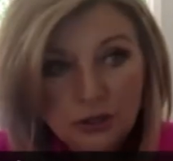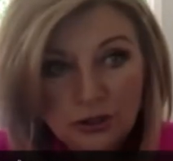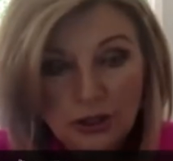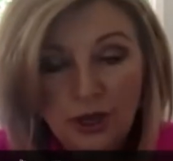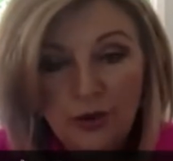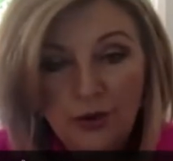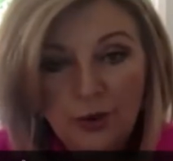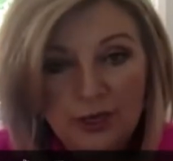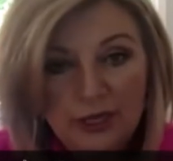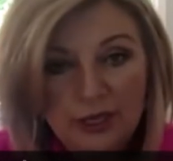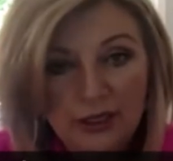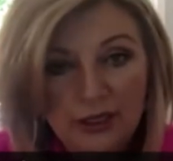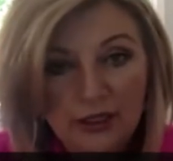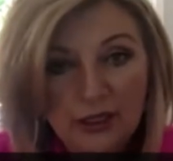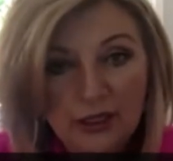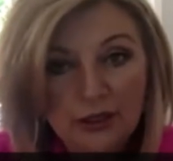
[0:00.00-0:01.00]
go
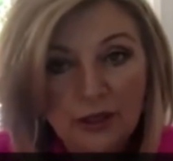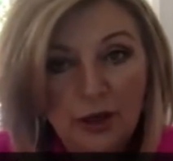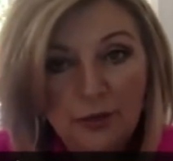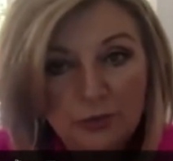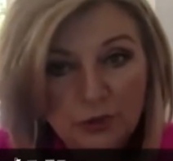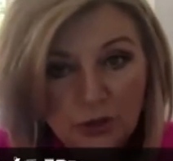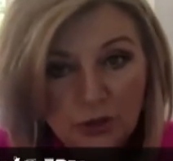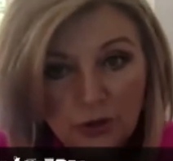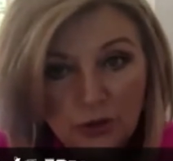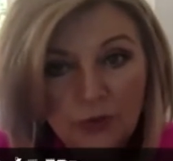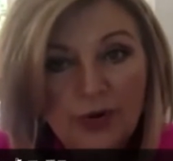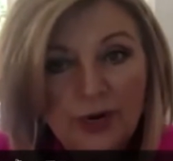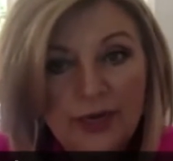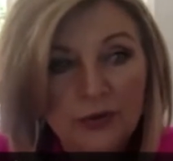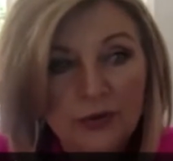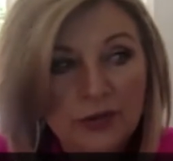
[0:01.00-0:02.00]
in, go turn
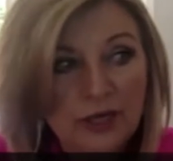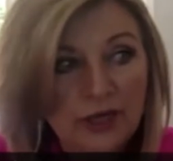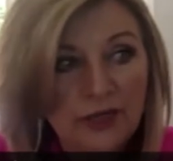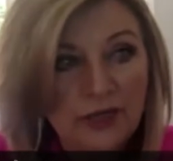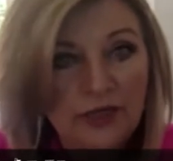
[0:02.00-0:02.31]
around and